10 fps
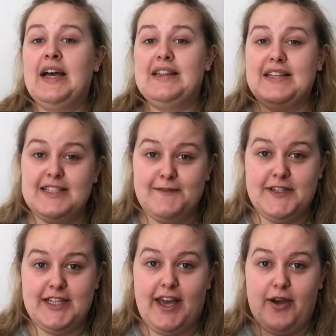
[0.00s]
This
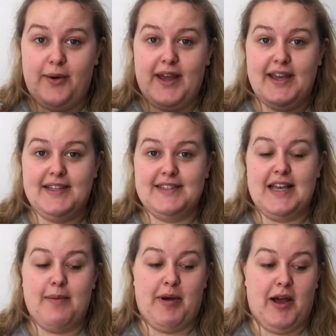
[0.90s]
video is
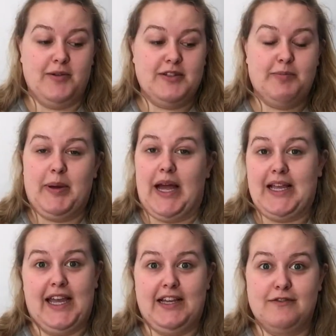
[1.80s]
about
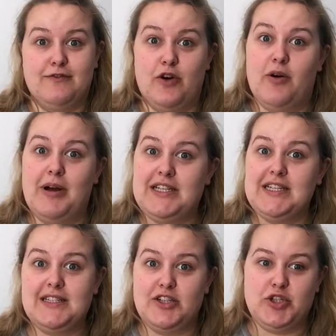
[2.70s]
packing for my
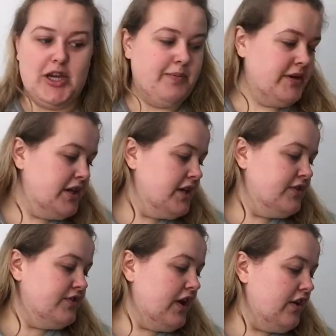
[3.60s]
Disney trip.
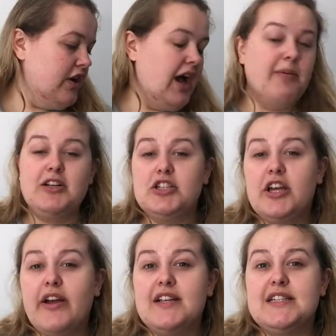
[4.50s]
So I'm actually
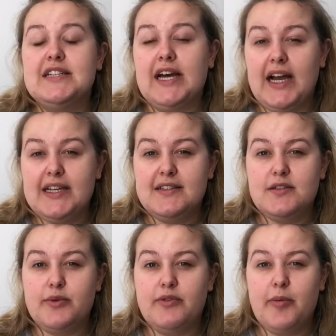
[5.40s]
going tonight
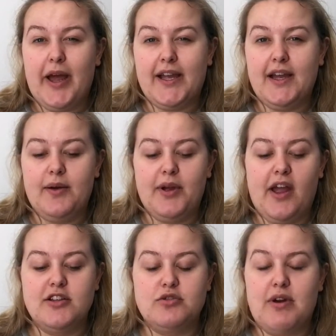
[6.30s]
with Rebecca. We're
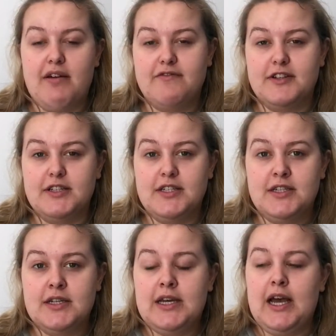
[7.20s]
going to Retford,
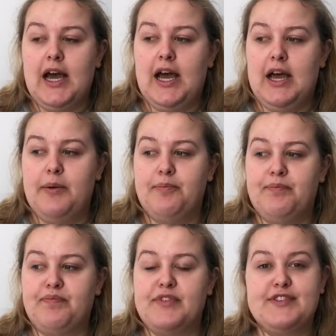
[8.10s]

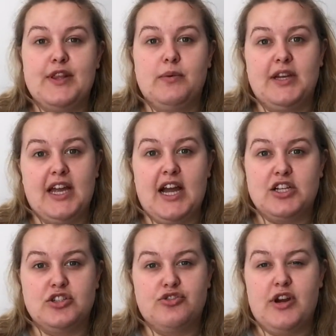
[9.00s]
so that we can
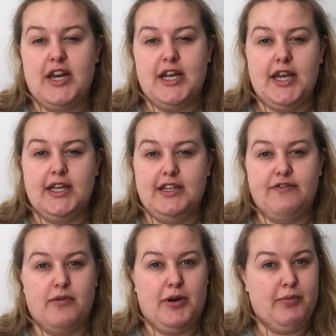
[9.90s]
catch the train early from her